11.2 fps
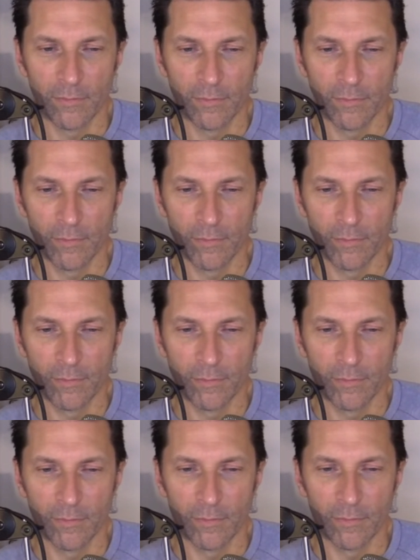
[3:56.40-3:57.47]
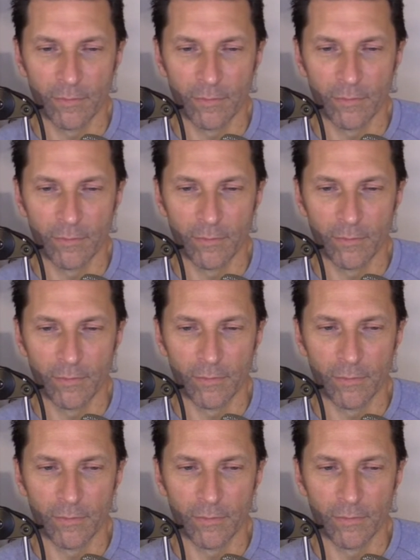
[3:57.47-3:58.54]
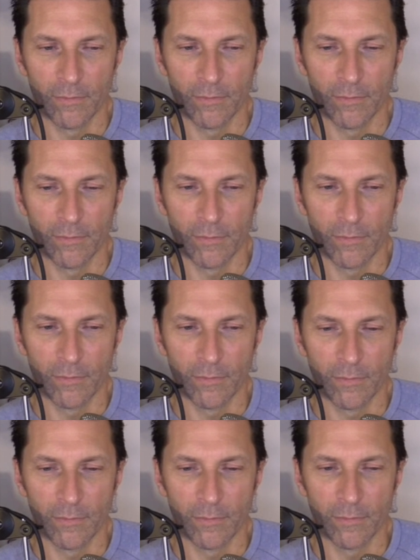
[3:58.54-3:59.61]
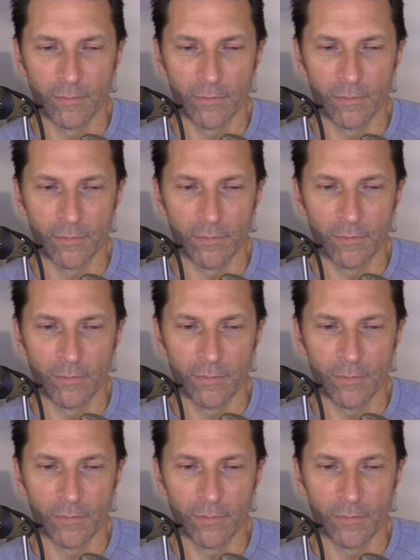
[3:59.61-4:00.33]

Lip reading: The person shown says nothing.